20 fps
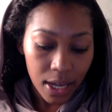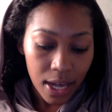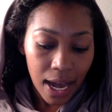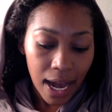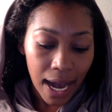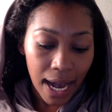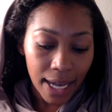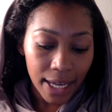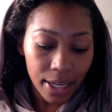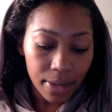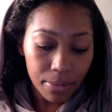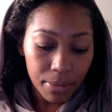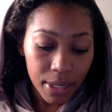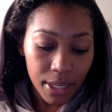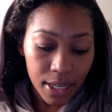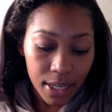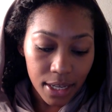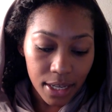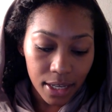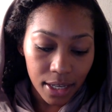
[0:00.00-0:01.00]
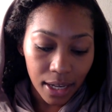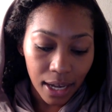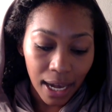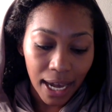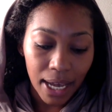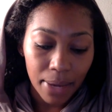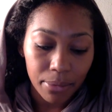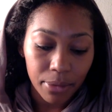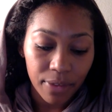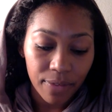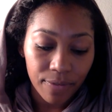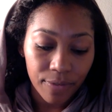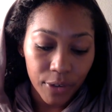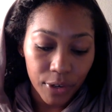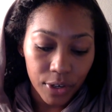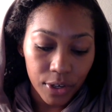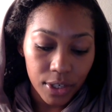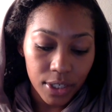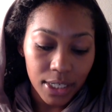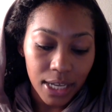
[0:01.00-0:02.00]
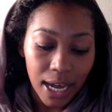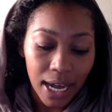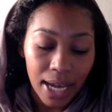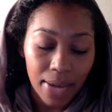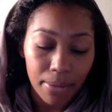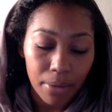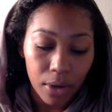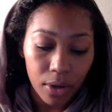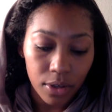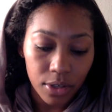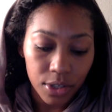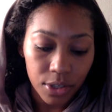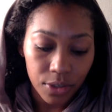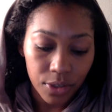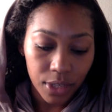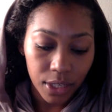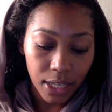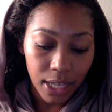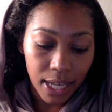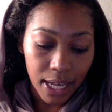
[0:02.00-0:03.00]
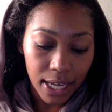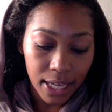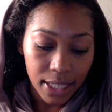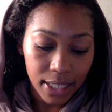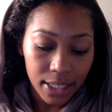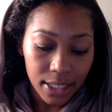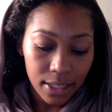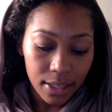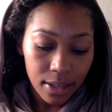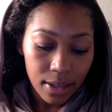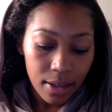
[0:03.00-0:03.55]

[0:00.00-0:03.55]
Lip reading: I am he, I am the first, I am also the last.